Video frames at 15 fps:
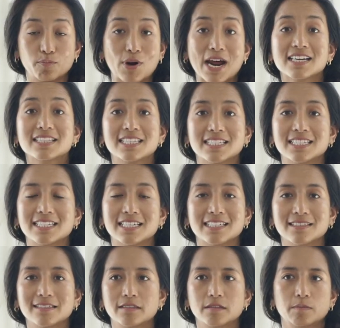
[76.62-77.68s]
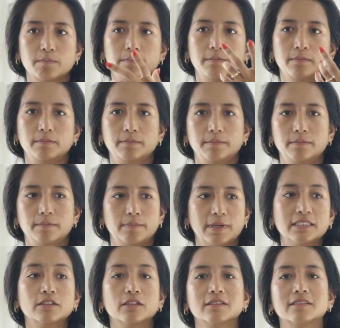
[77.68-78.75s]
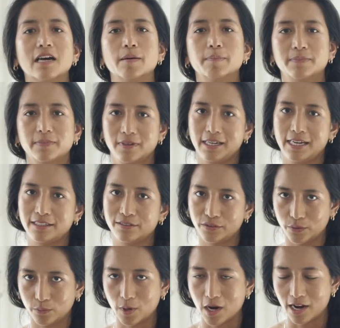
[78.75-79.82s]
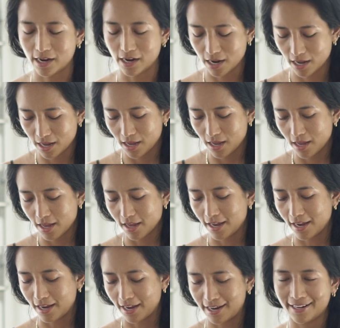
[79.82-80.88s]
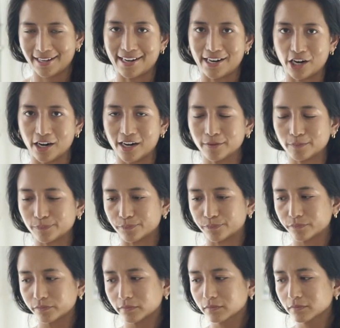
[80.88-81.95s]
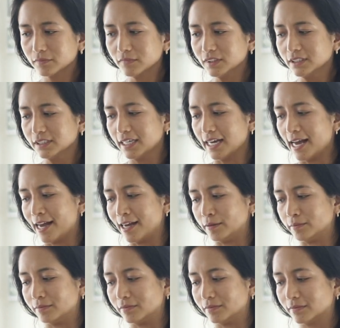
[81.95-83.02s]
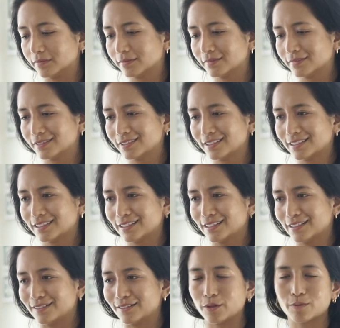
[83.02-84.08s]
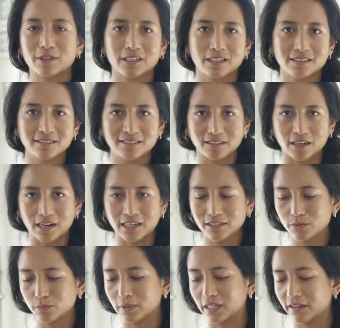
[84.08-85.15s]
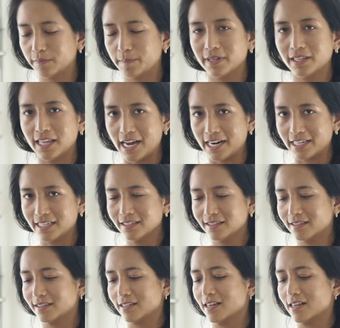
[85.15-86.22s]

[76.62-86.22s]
practices bundled up into one in here. So we're going to start with Pilates.